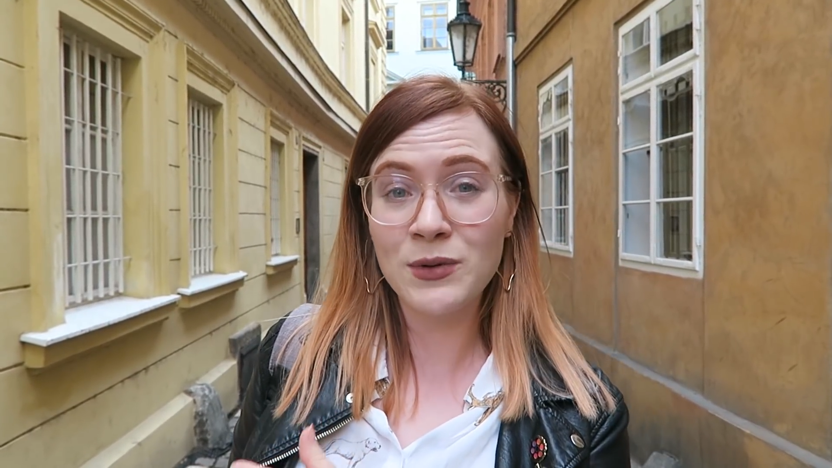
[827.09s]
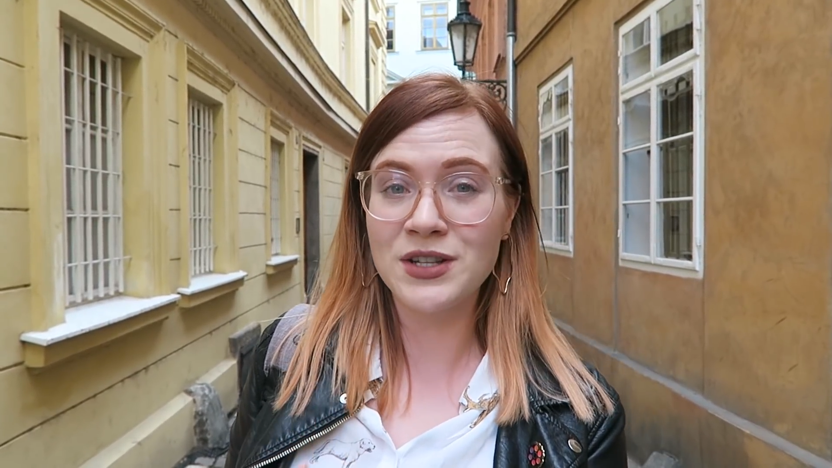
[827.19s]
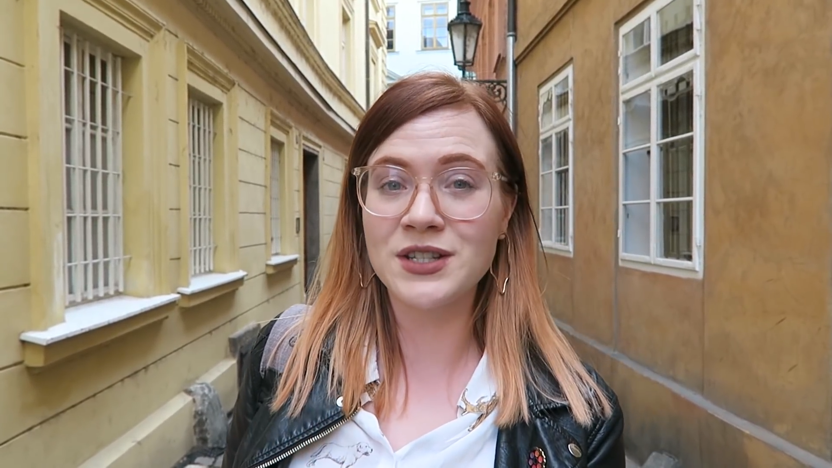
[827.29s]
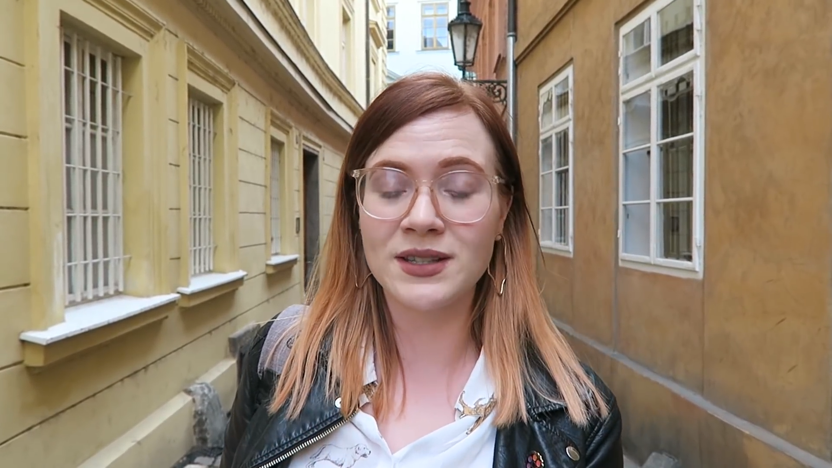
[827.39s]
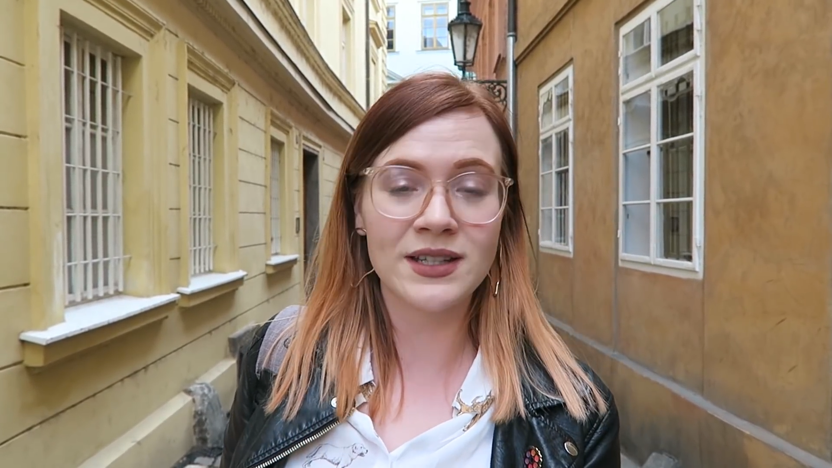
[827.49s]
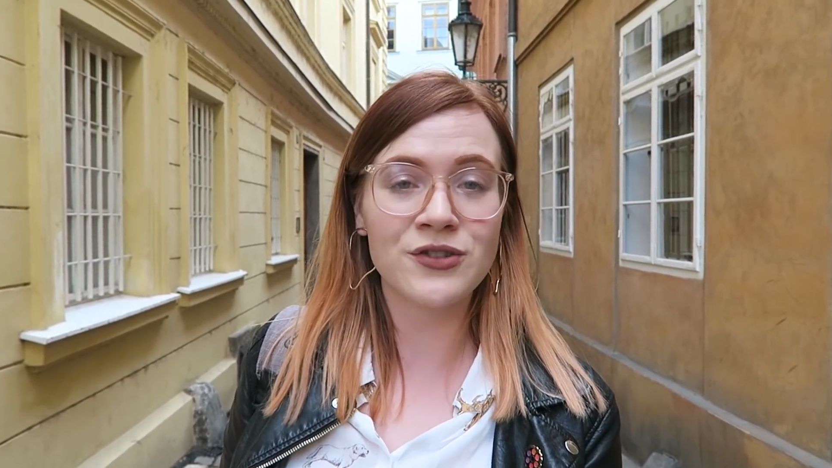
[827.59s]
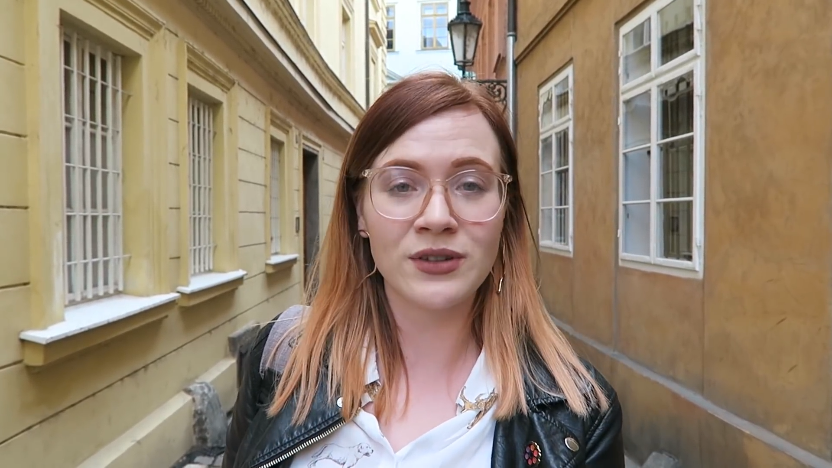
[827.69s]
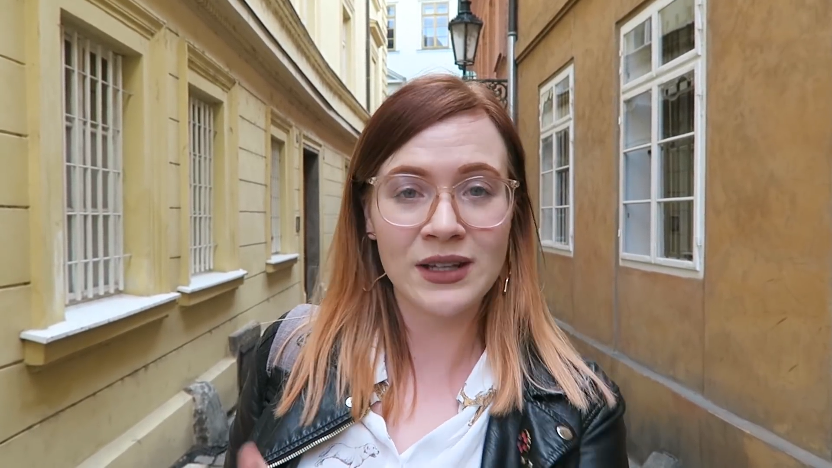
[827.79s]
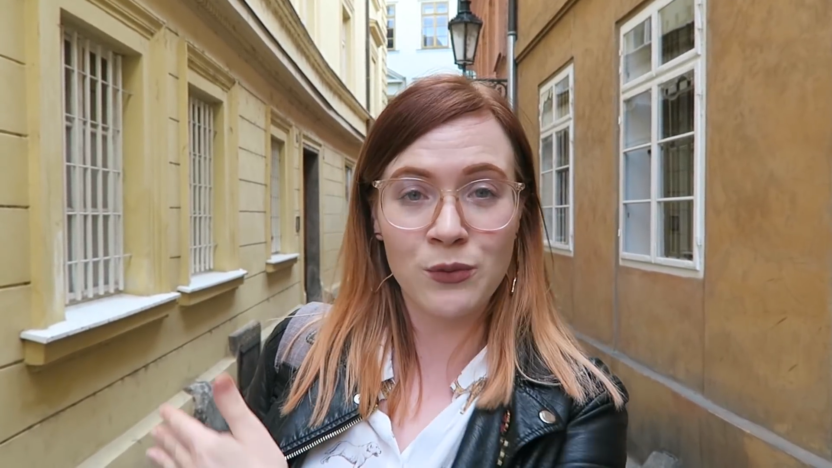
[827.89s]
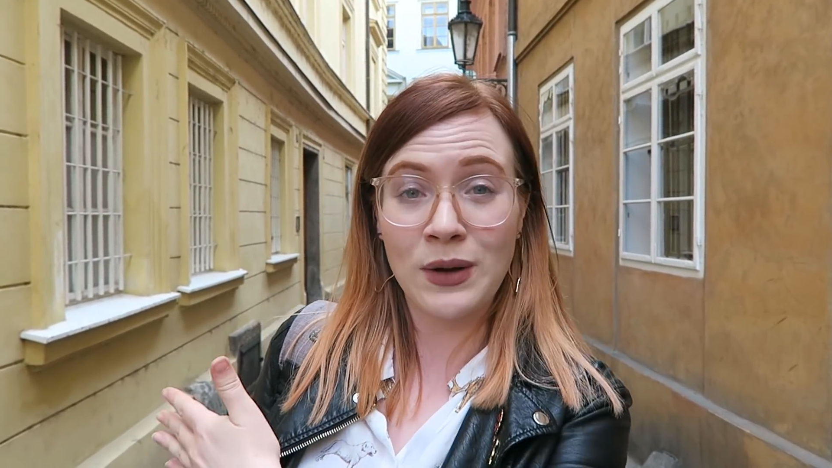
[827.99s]
which is
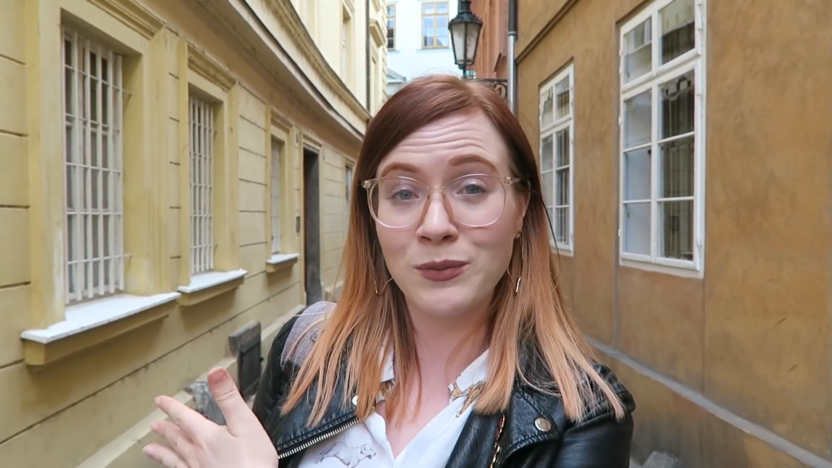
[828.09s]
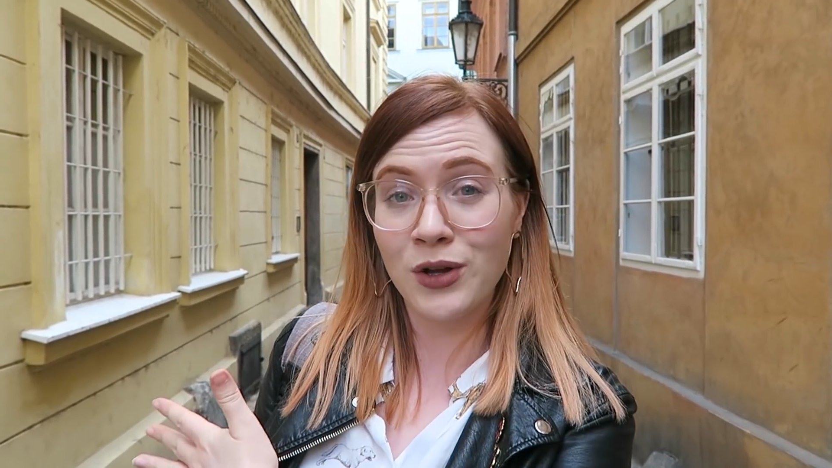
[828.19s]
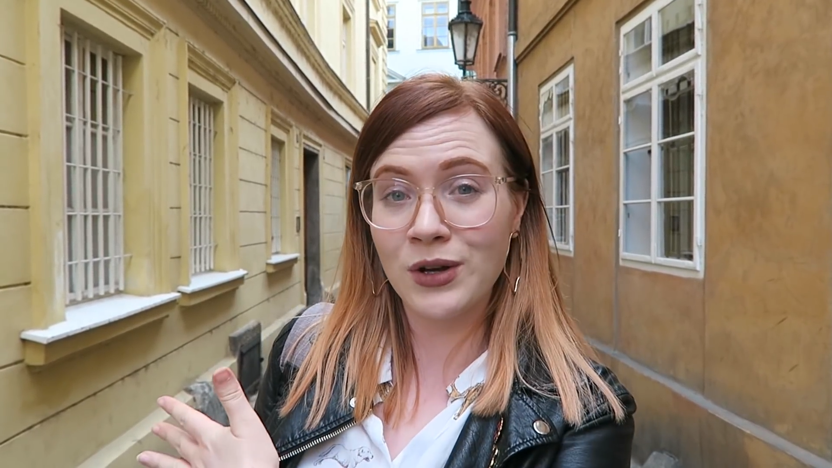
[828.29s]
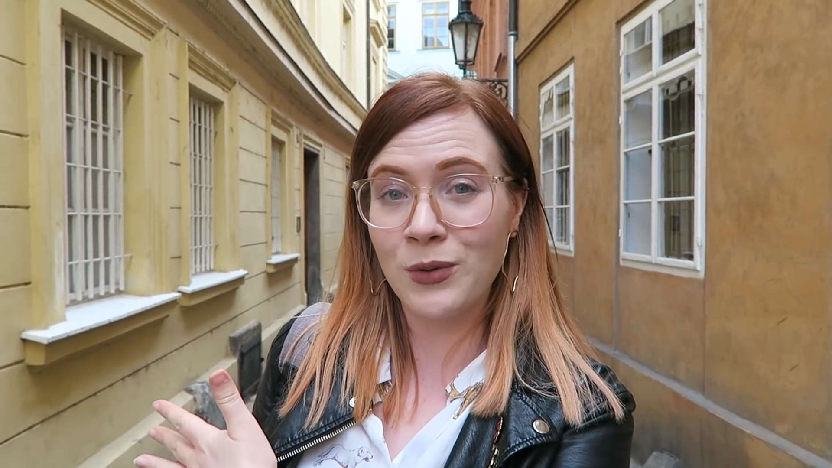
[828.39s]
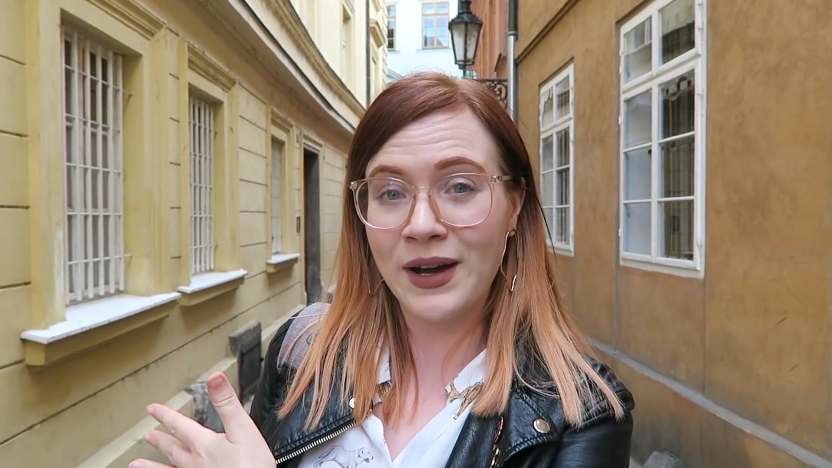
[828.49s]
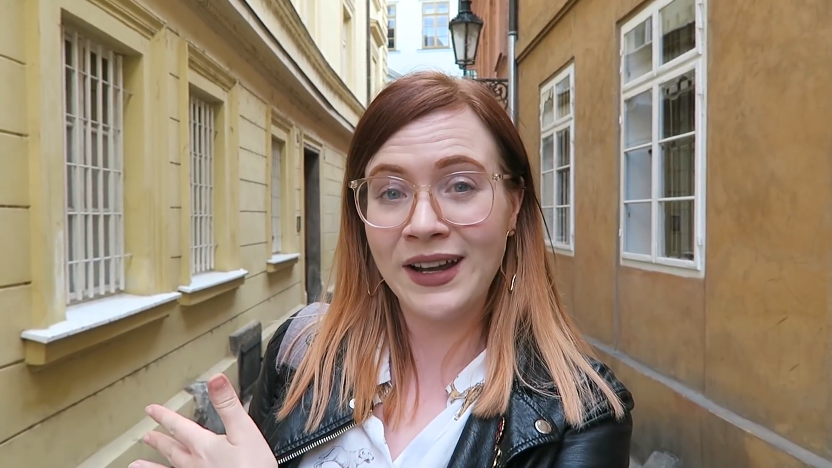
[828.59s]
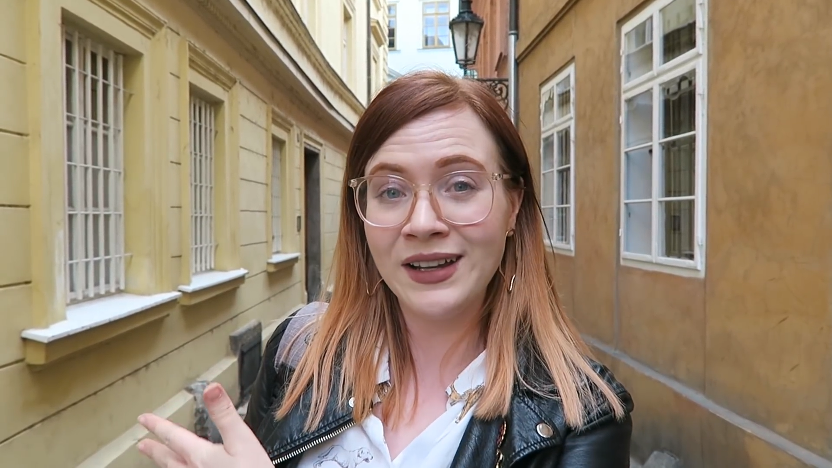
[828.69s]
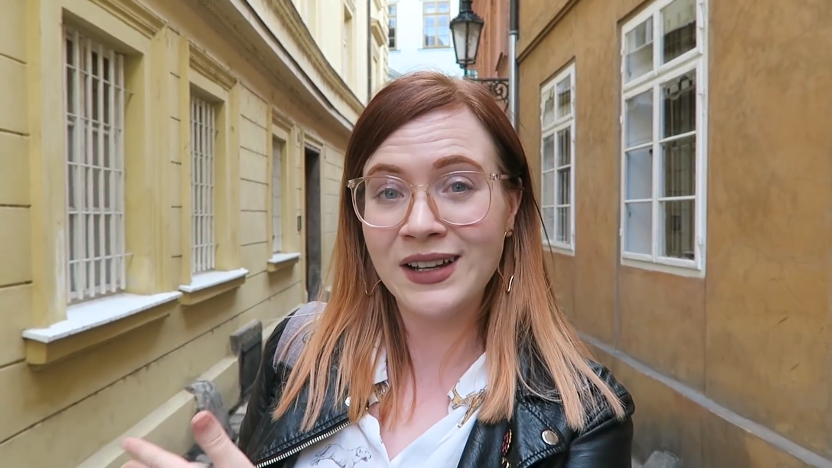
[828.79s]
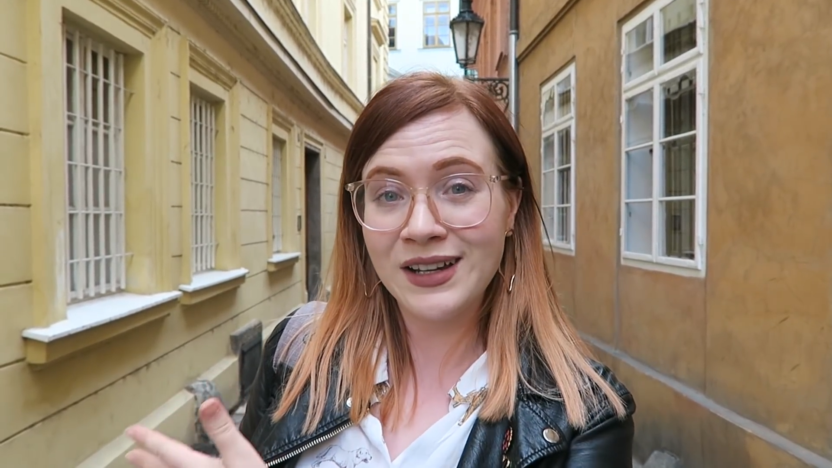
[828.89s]
literally 1 block away.